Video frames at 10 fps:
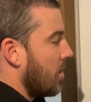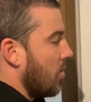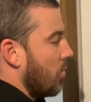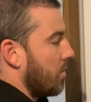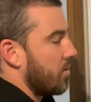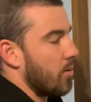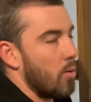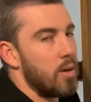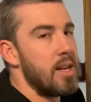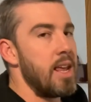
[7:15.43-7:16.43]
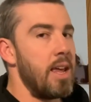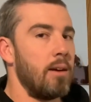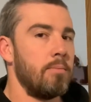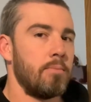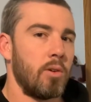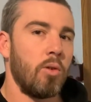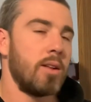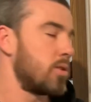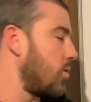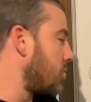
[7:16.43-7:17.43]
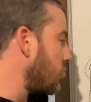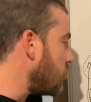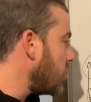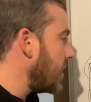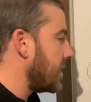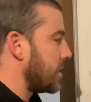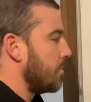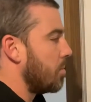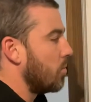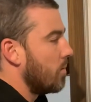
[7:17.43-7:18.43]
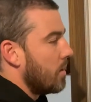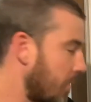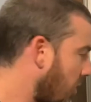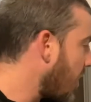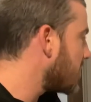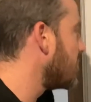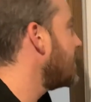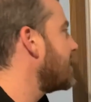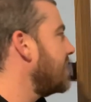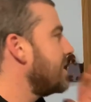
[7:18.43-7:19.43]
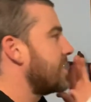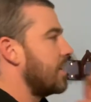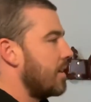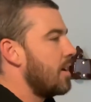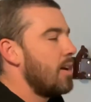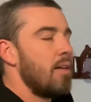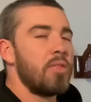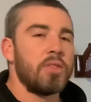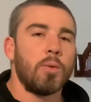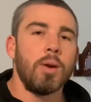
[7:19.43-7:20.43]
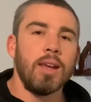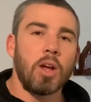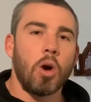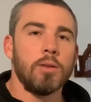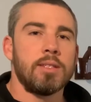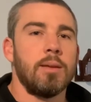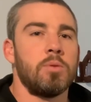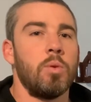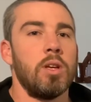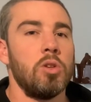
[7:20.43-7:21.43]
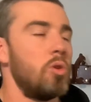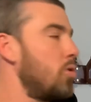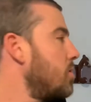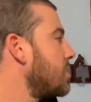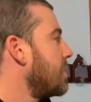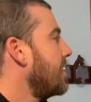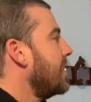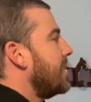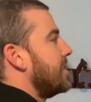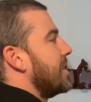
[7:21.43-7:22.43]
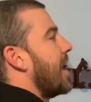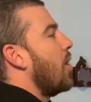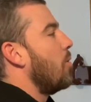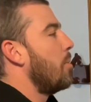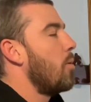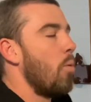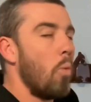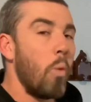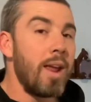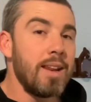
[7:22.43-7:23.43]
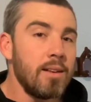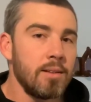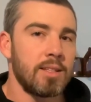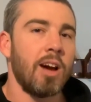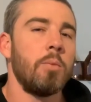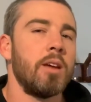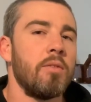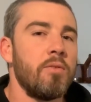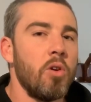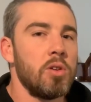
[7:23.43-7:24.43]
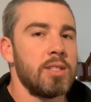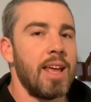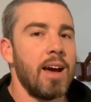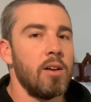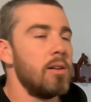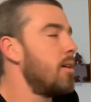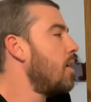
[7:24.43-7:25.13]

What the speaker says: we throw it in here. All right, so it's really simple. All right, so this is 3 concepts we can use to help win, to help get a first down